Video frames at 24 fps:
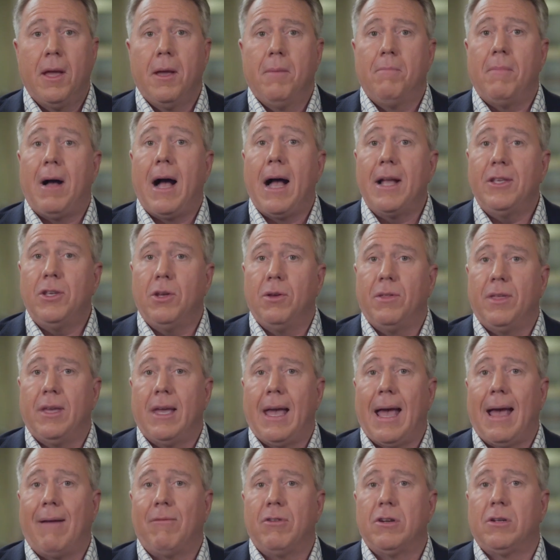Mind you, the
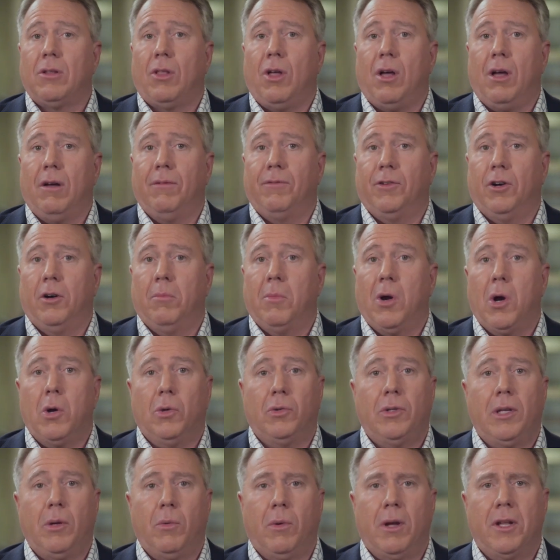average law firm
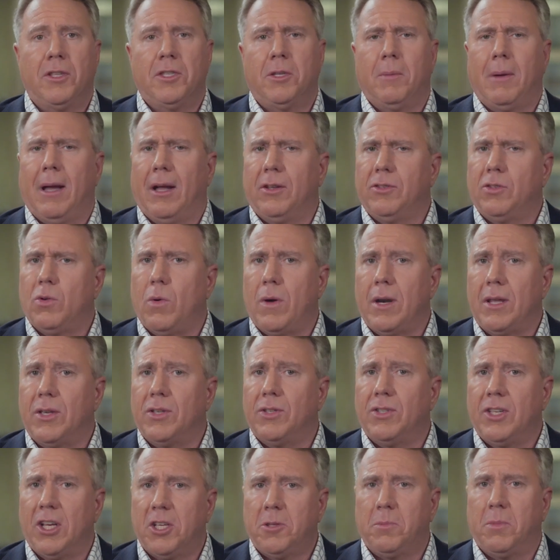only wins about
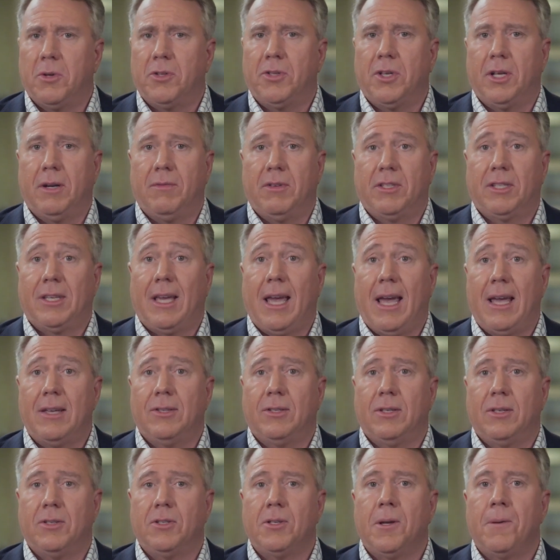26% of its
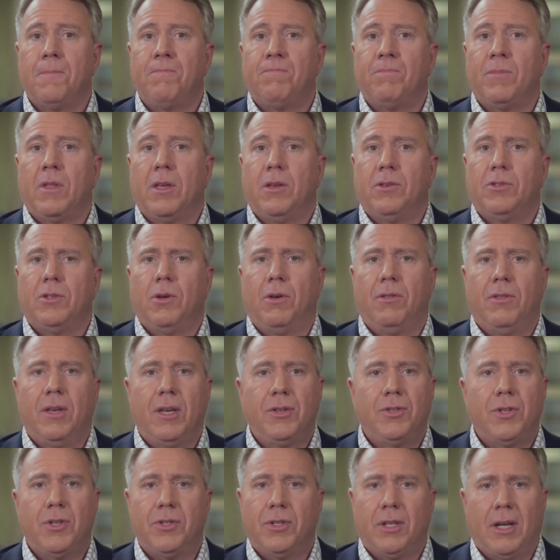cases, so
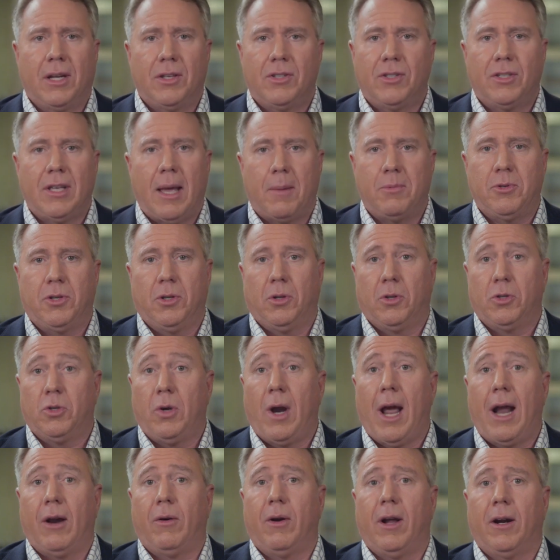this is an exceptional
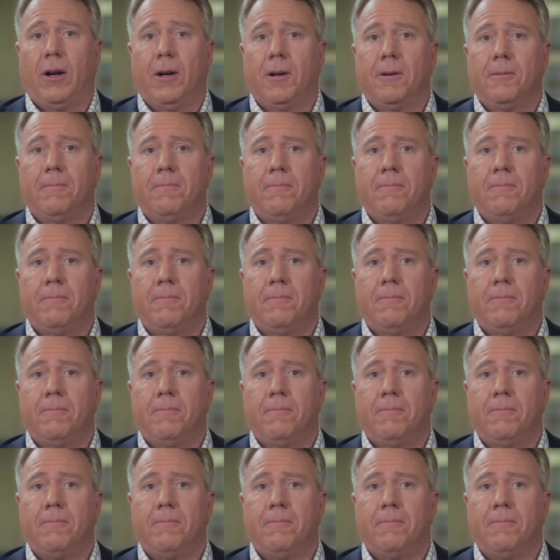track record.